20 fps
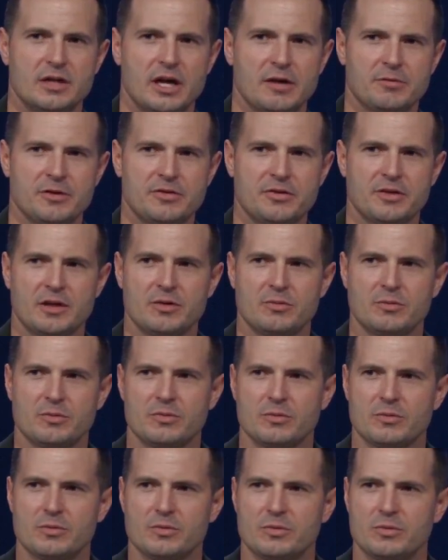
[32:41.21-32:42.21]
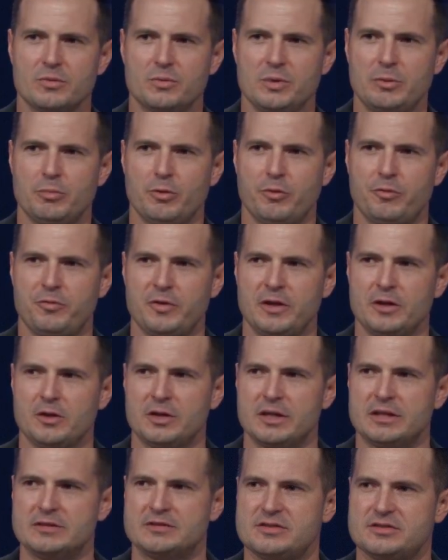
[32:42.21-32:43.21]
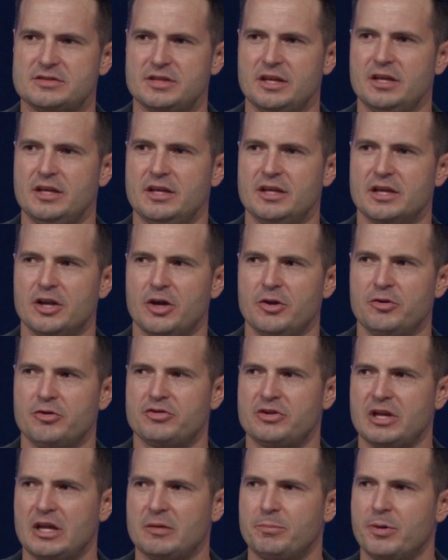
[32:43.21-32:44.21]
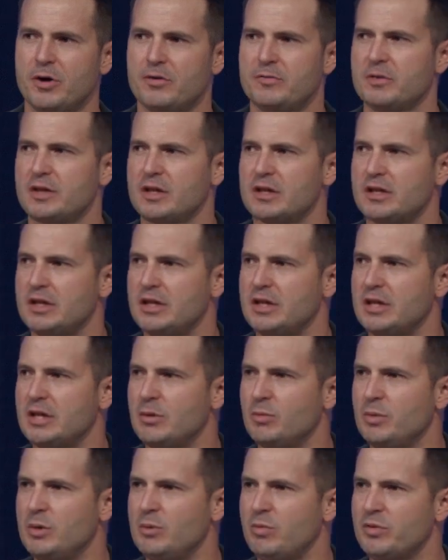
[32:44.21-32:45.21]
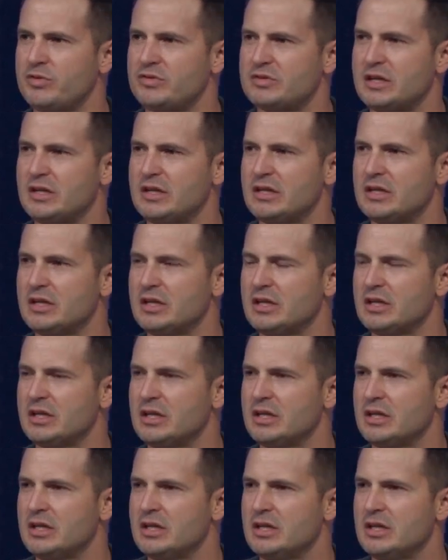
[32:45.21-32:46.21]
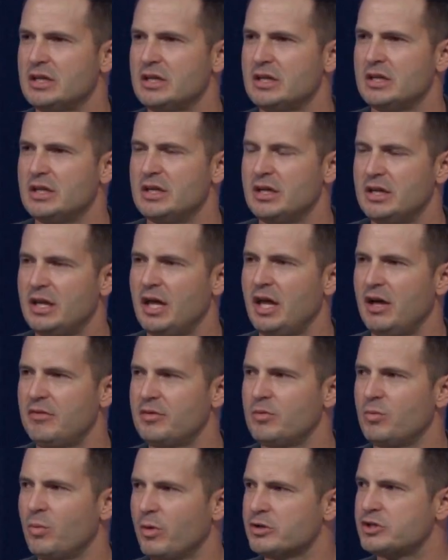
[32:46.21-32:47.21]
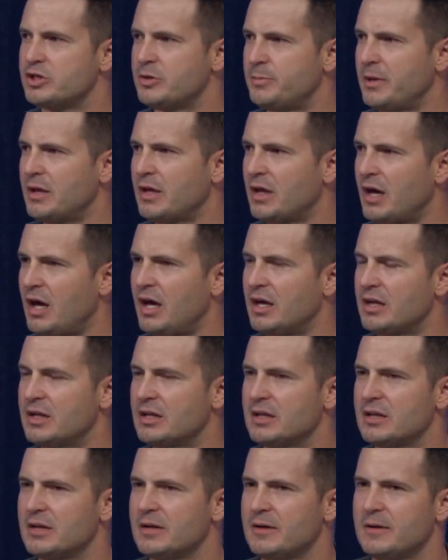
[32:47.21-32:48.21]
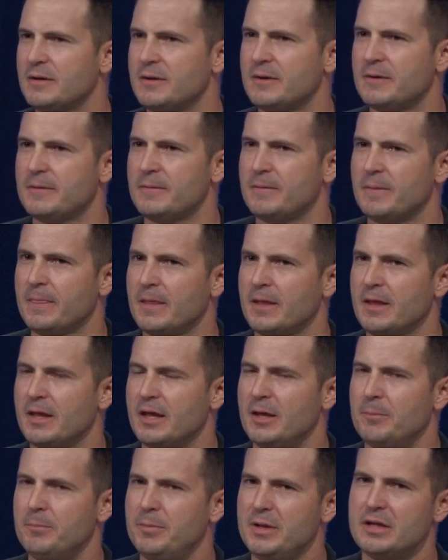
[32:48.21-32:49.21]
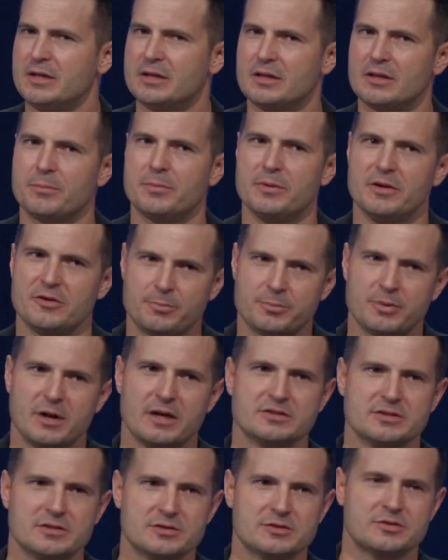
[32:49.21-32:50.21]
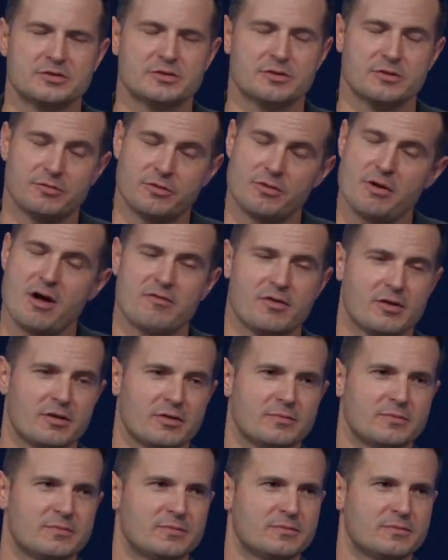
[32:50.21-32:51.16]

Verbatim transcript: Everything we will feel and see and understand perfectly, and we will sit in heaven worshiping God and being in his presence forever.